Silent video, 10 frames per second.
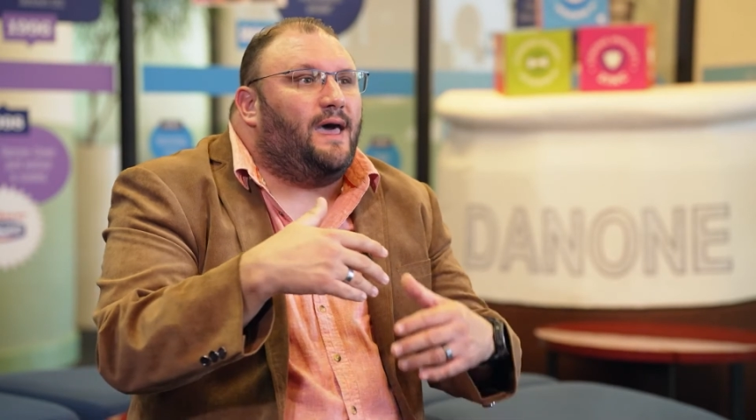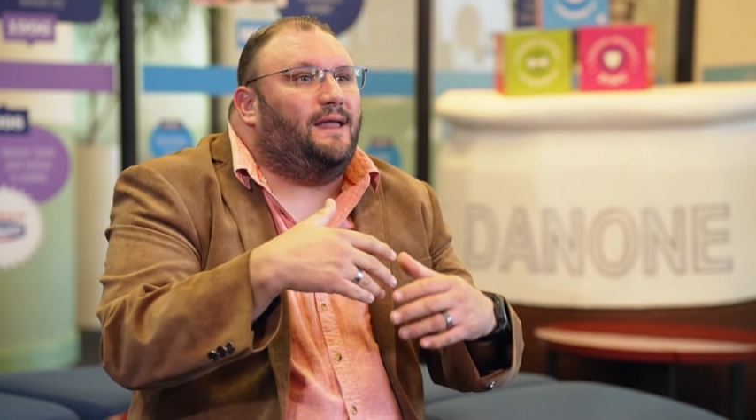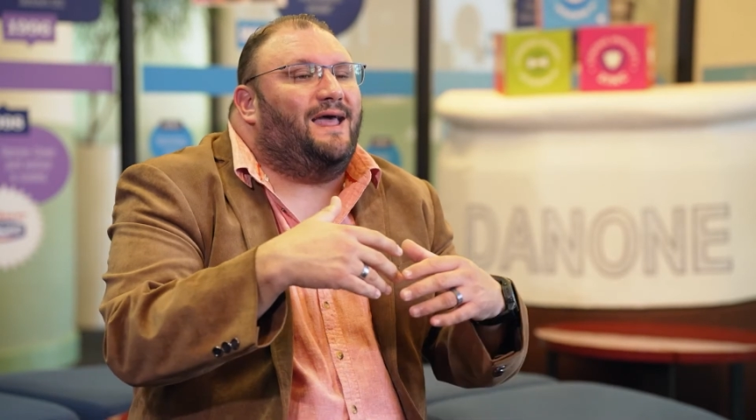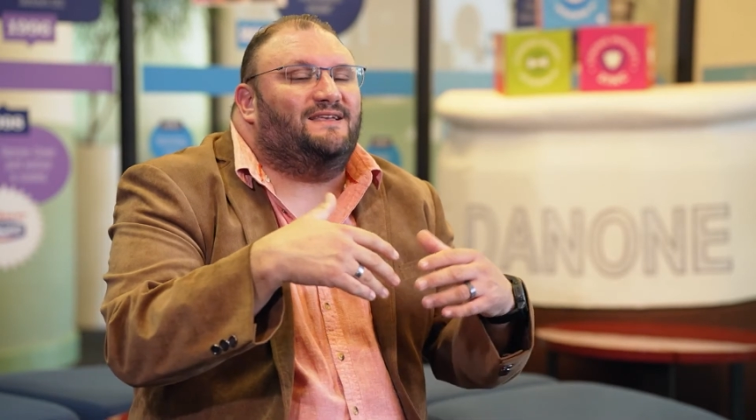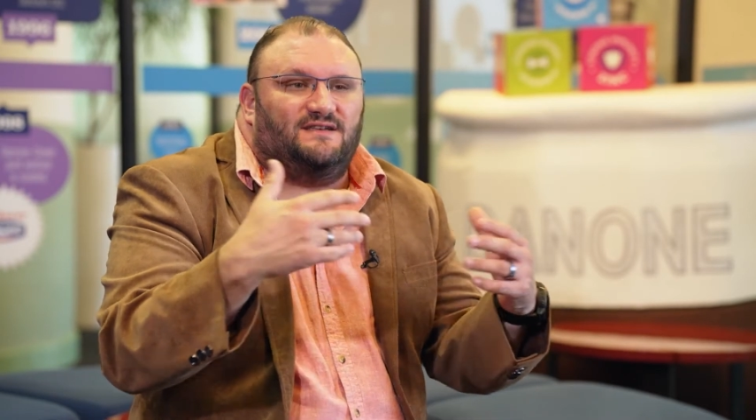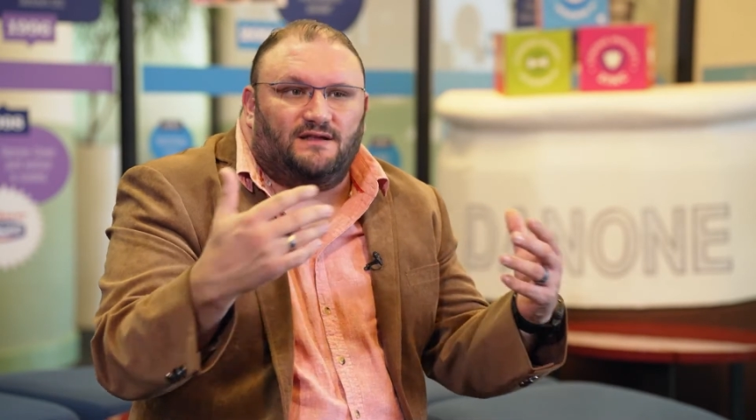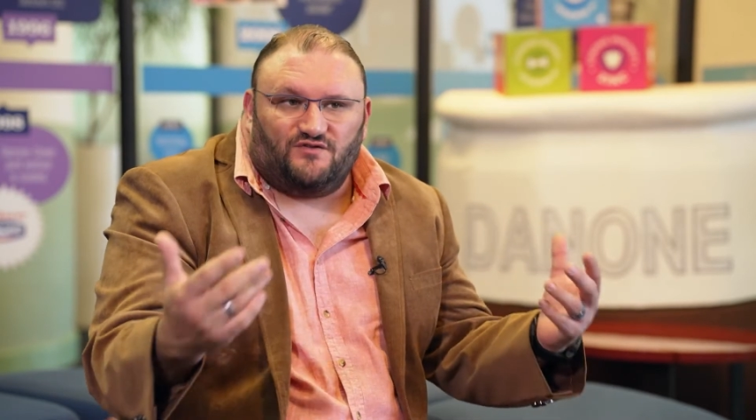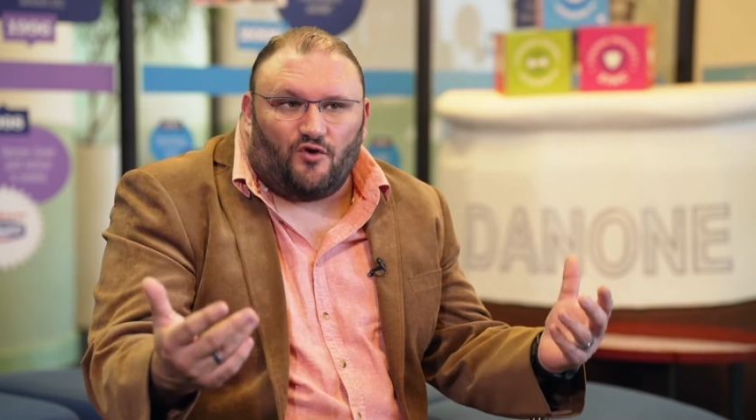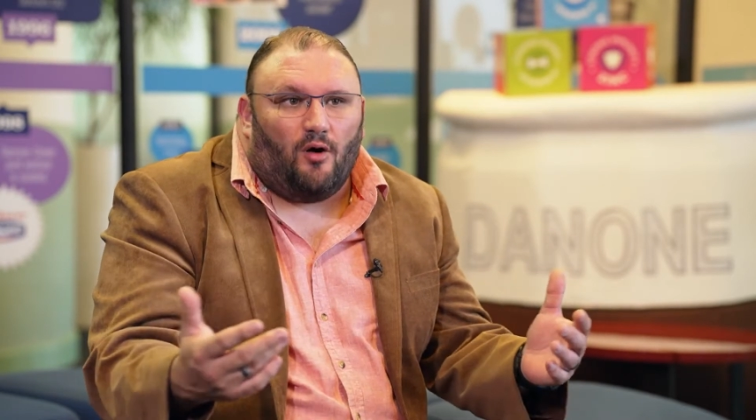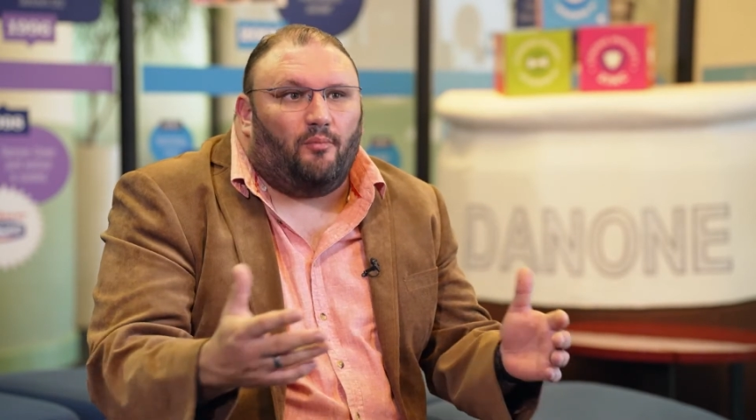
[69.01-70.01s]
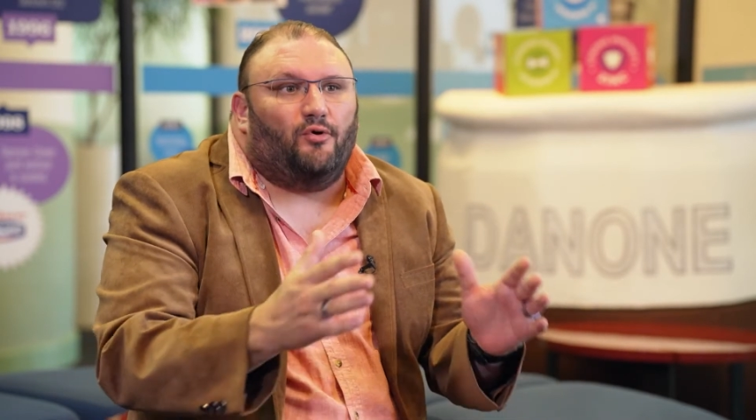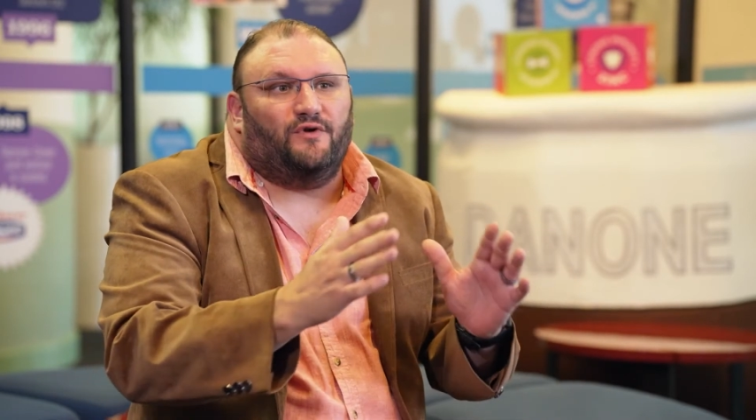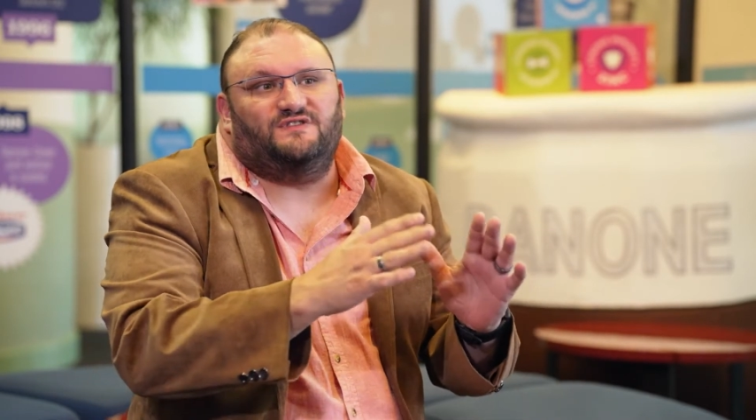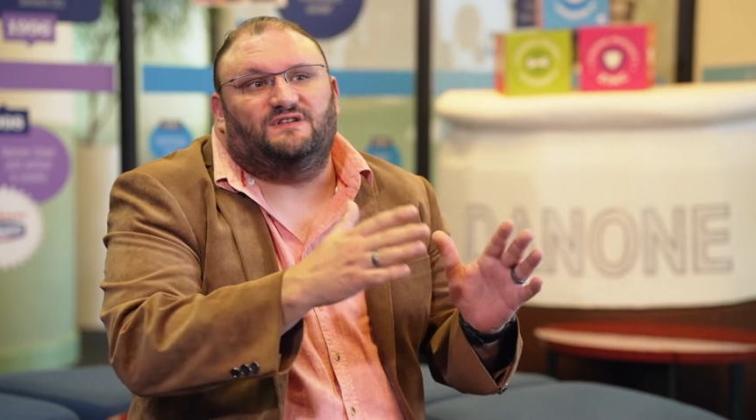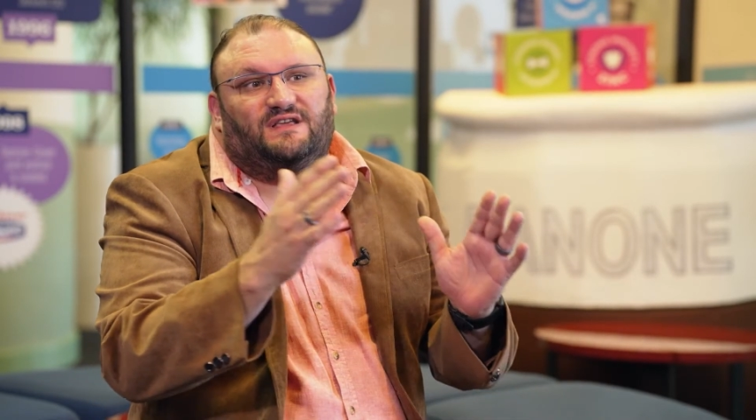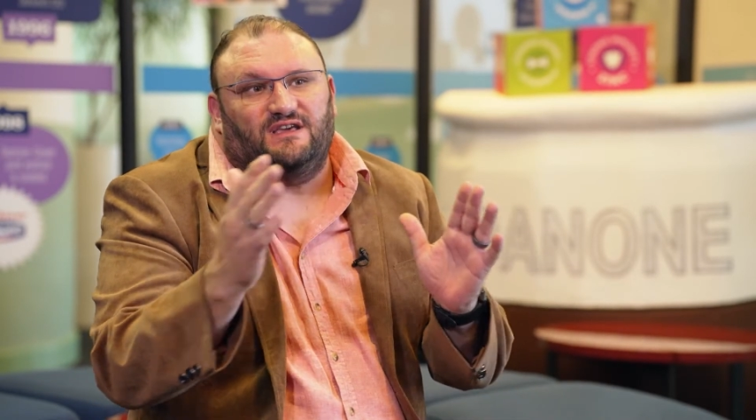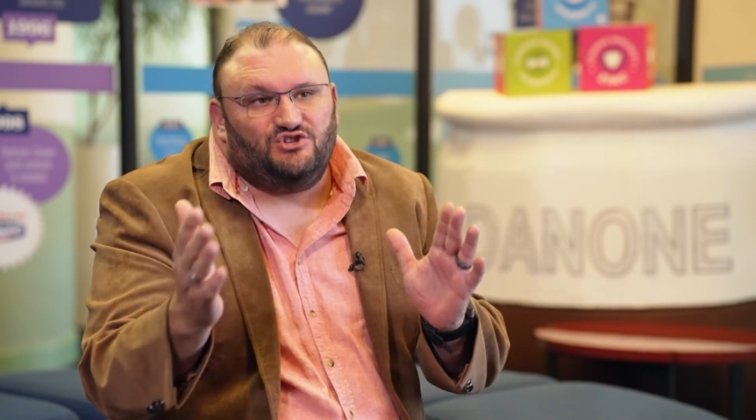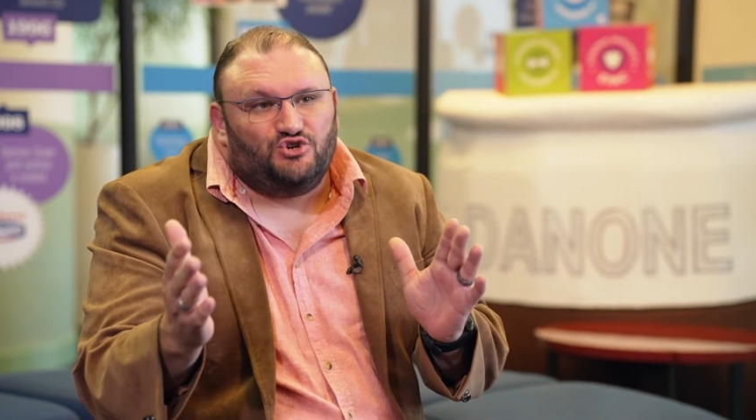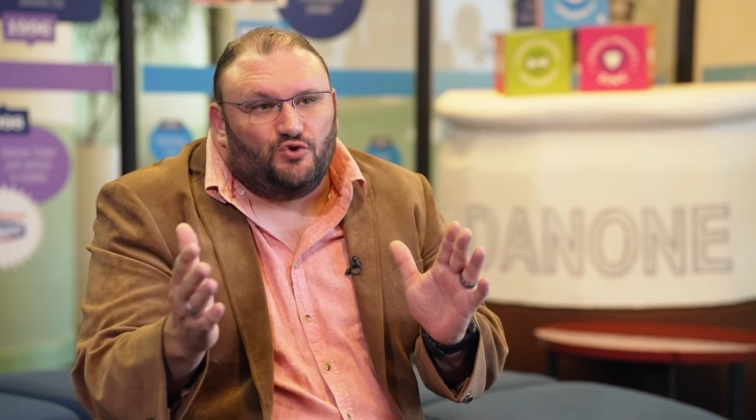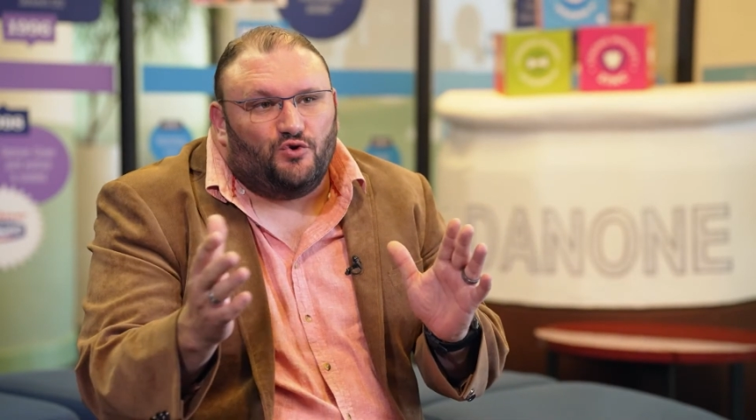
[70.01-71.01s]
and as an example, it's a
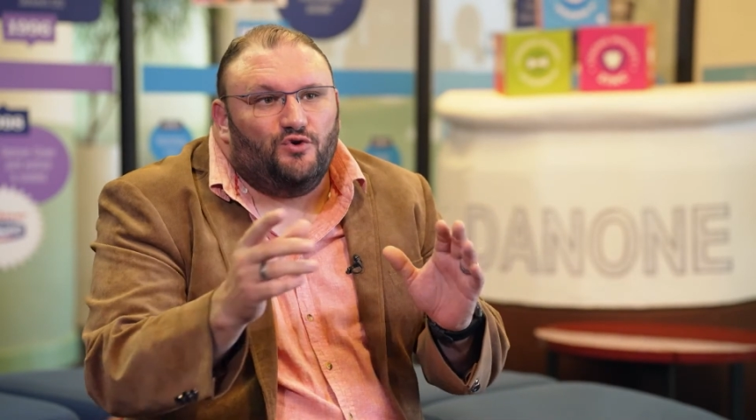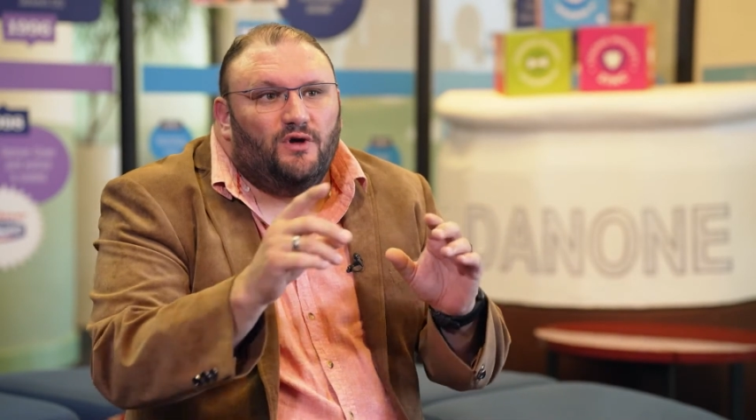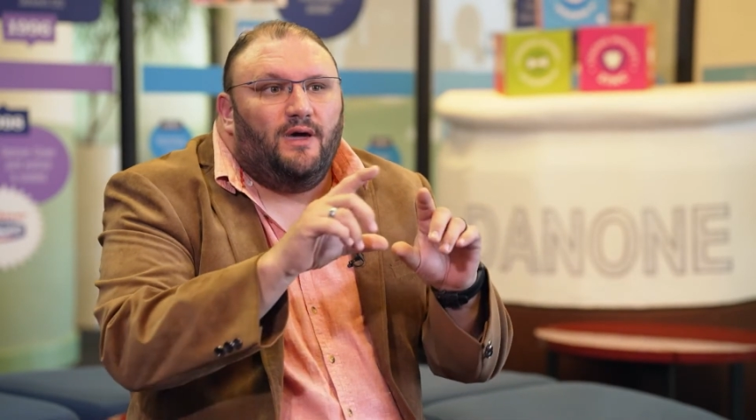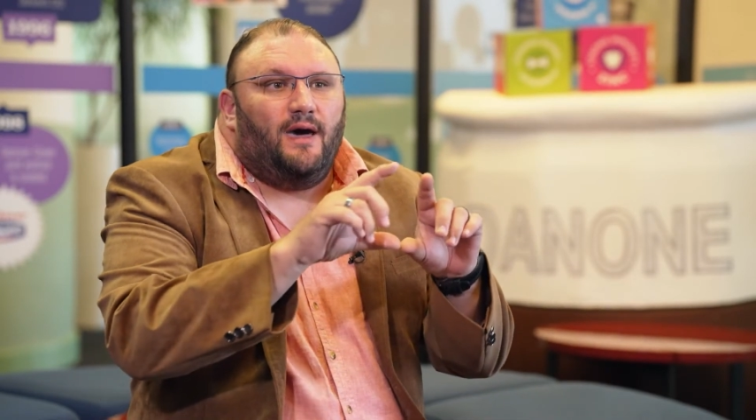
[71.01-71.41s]
D2,